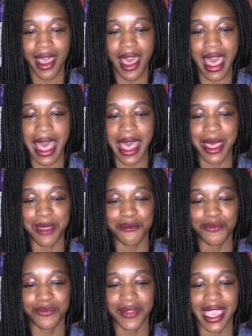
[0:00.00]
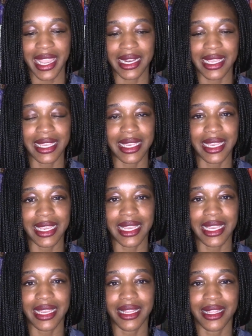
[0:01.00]
And
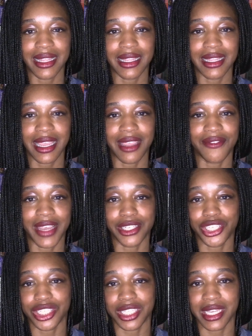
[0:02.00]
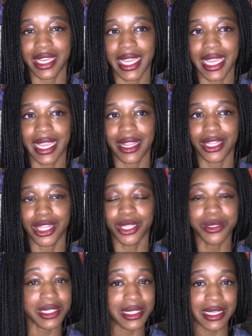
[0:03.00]
he eventually
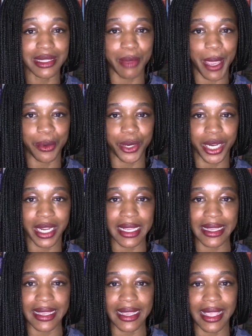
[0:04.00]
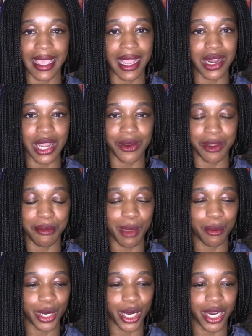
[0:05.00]
loses his memory. He cannot
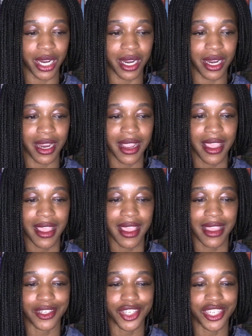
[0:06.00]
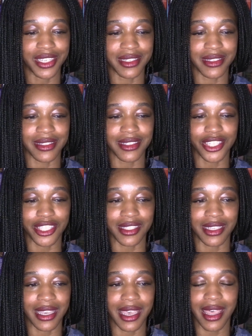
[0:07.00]
remember her, and she's
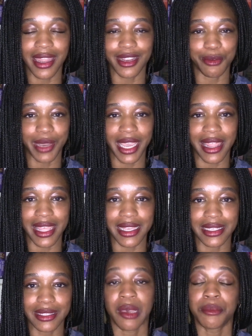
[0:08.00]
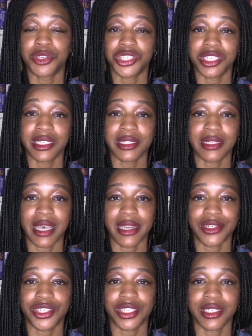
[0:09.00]
just gutted by this. But she
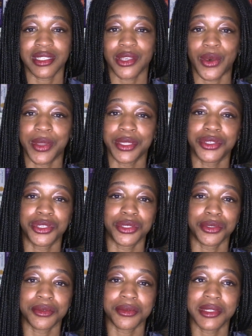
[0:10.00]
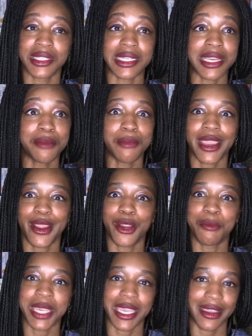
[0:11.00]
decides she is going to stand by
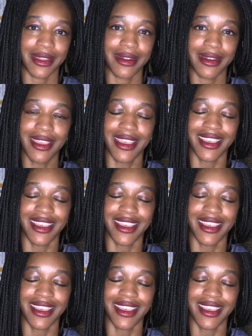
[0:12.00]
her man.